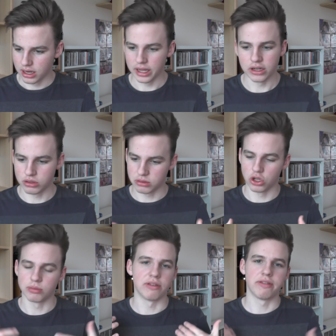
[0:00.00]
Links to as well
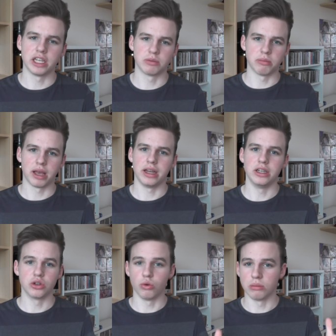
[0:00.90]
as my Facebook
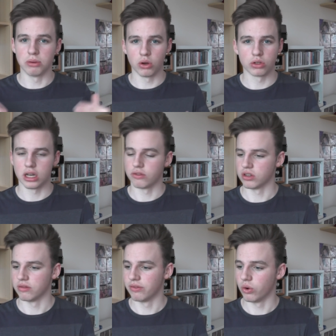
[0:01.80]
page, all the blogs that I've
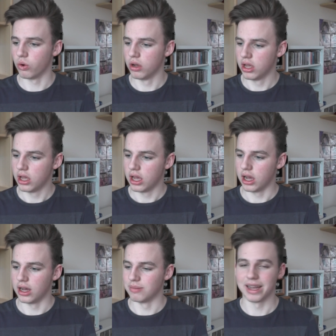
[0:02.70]
written for,
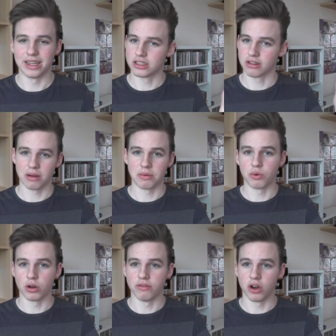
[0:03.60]
my Instagram if
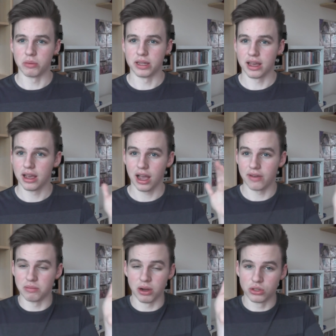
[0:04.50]
you want to follow me there. I
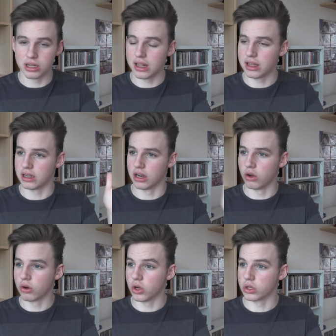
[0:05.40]
haven't posted anything in a
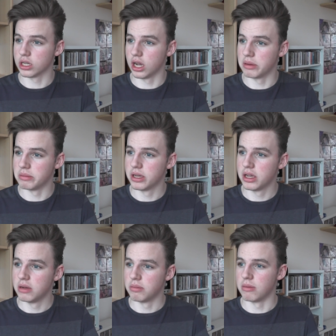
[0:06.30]
long time,
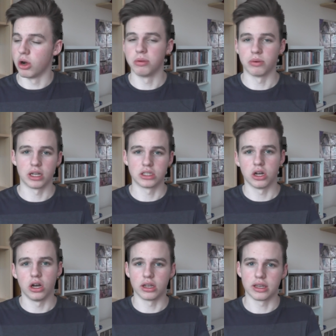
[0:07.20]
but I'm hoping when I
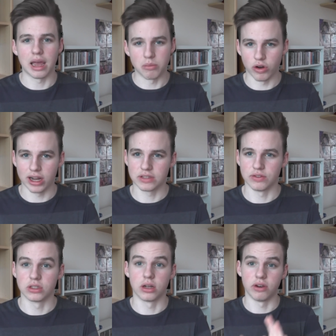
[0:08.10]
start getting more active
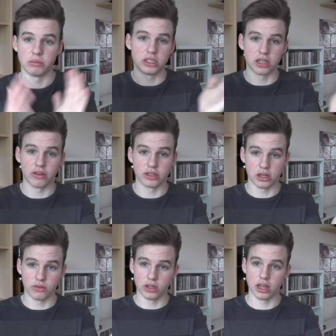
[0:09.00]
and stuff, I'll be sharing
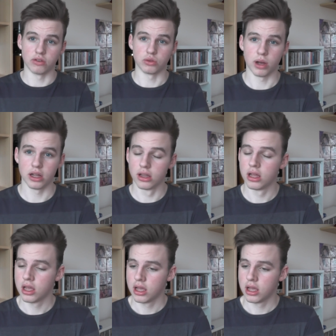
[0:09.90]
stuff on there as well.